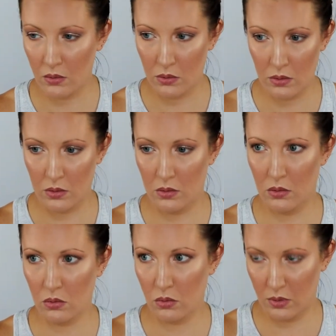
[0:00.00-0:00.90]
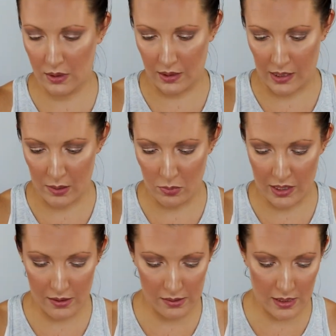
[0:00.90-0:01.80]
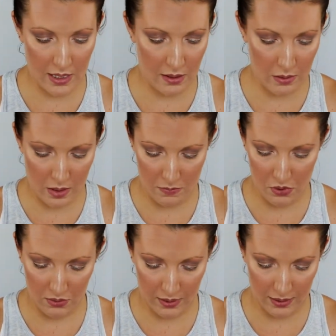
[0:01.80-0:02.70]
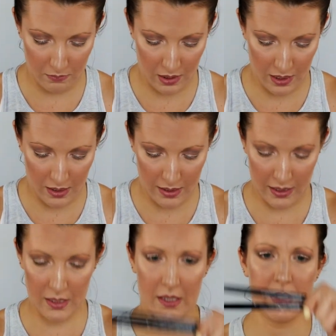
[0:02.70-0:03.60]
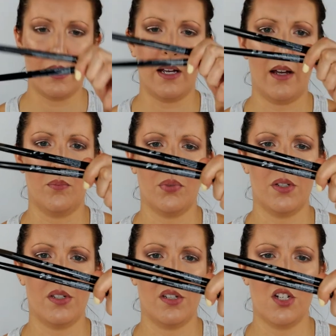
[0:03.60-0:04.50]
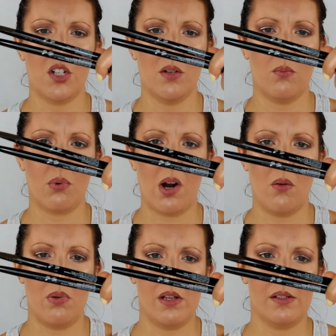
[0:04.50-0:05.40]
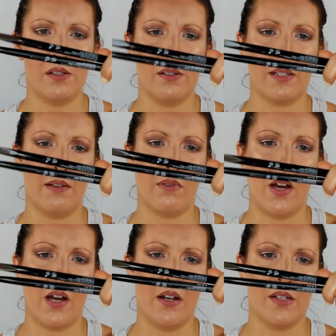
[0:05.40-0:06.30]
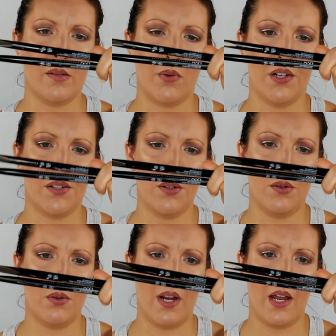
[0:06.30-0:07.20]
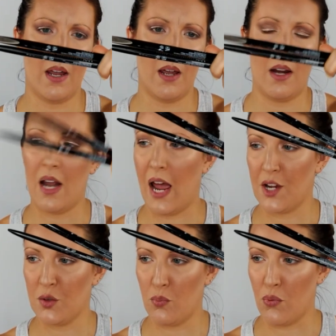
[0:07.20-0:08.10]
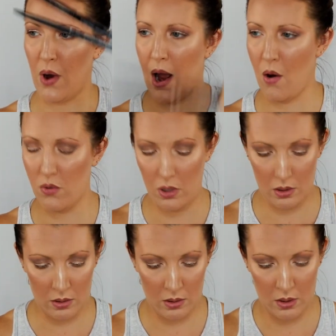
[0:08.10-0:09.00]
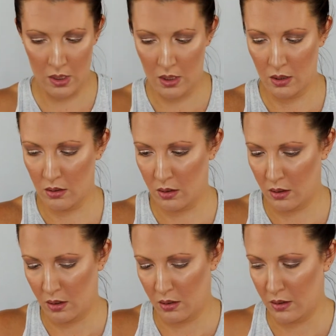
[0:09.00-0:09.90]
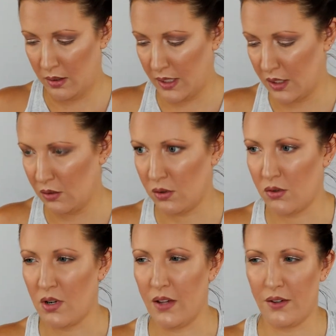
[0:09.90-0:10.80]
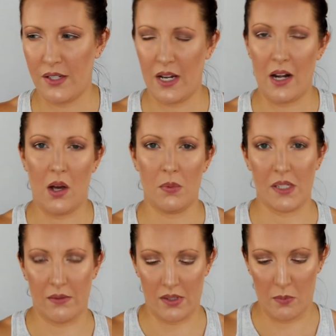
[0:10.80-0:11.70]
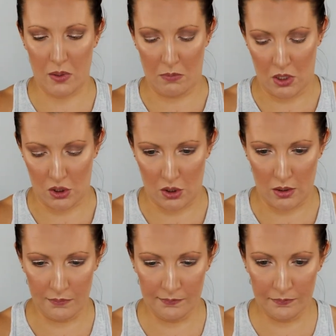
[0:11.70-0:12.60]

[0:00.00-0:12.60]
Going to do the eyebrows now. I'm using my NYX Precision Brow Pencils. I've got Espresso and Ash Brown. I like to use two colors, kind of helps give some dimension.